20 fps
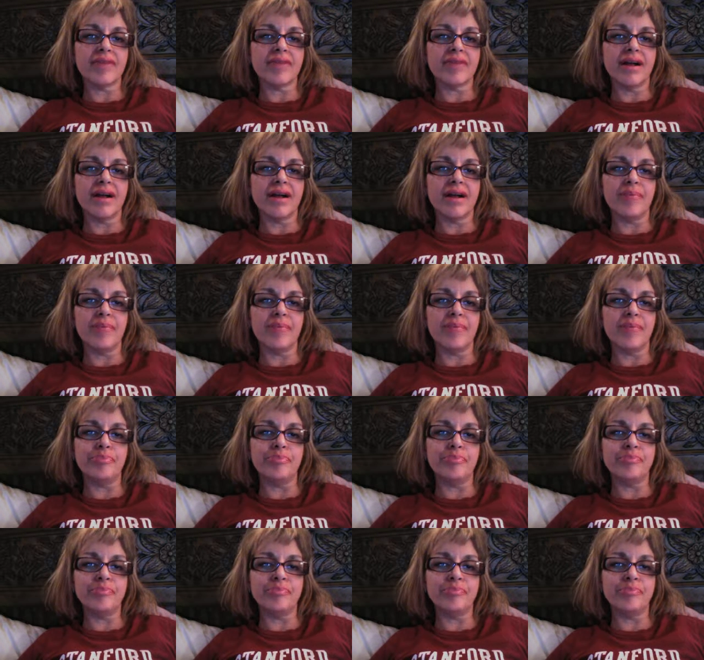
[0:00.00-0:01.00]
a
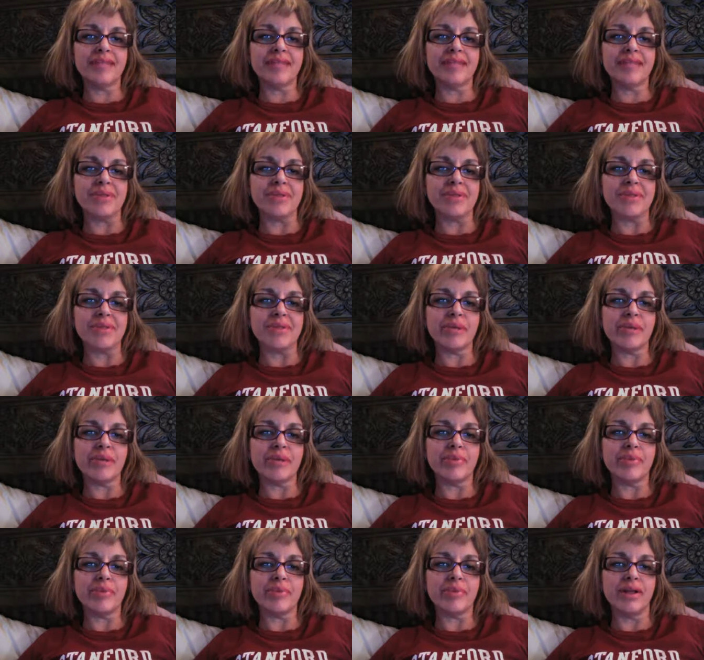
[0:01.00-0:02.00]
thousand
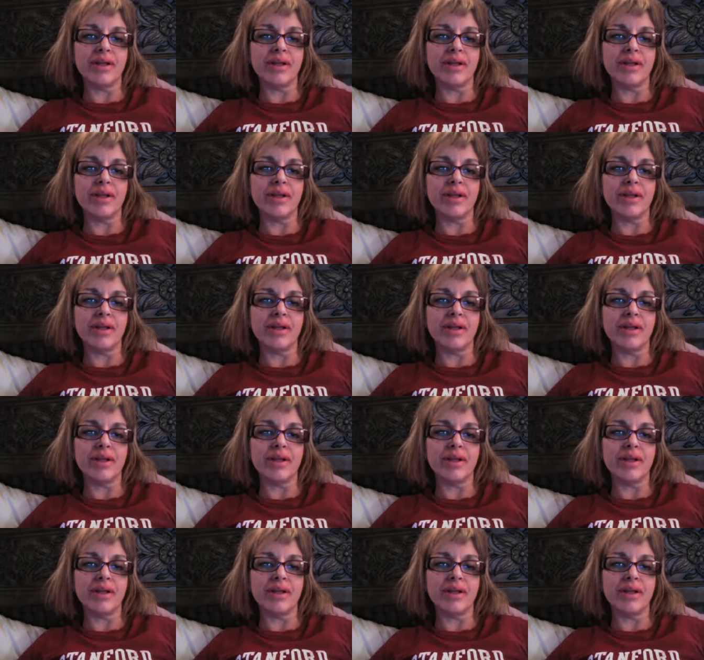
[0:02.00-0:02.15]
people,